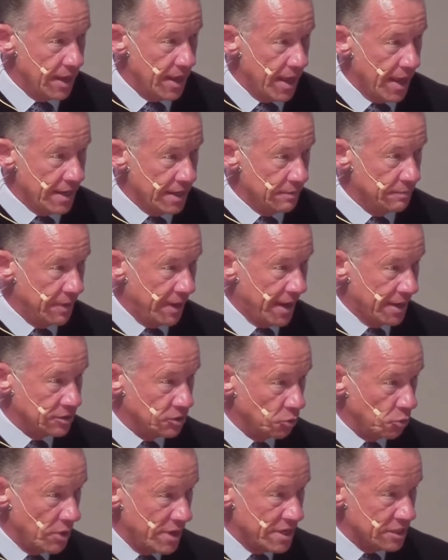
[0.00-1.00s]
And he began to
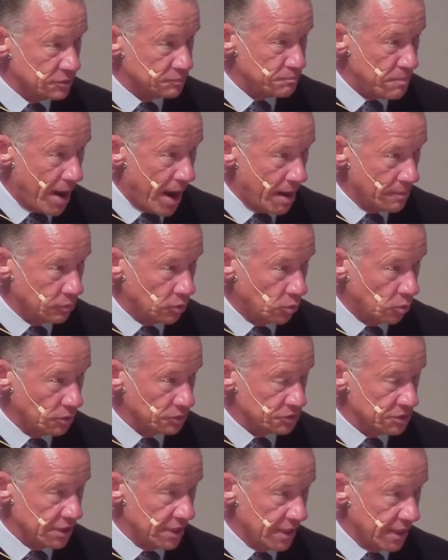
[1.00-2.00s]
read his Bible
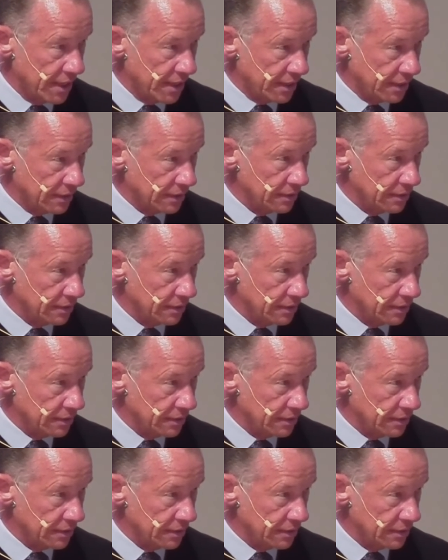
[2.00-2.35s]
once again.